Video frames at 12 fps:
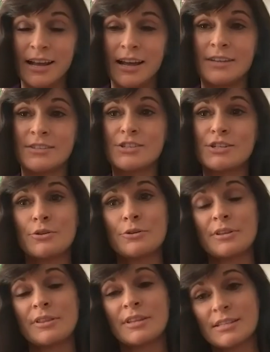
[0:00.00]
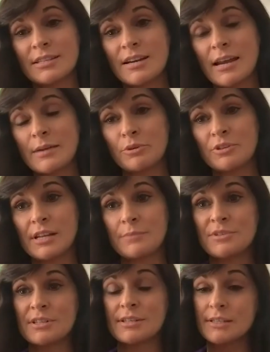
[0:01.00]
And so this enables them
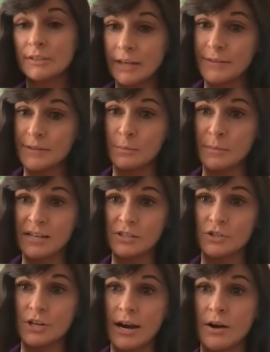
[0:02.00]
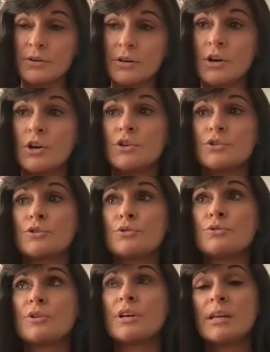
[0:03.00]
to still get their message out,
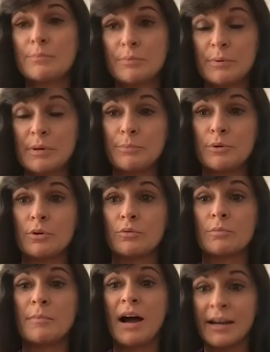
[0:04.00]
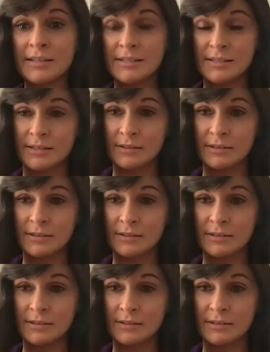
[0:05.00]
to keep people reminded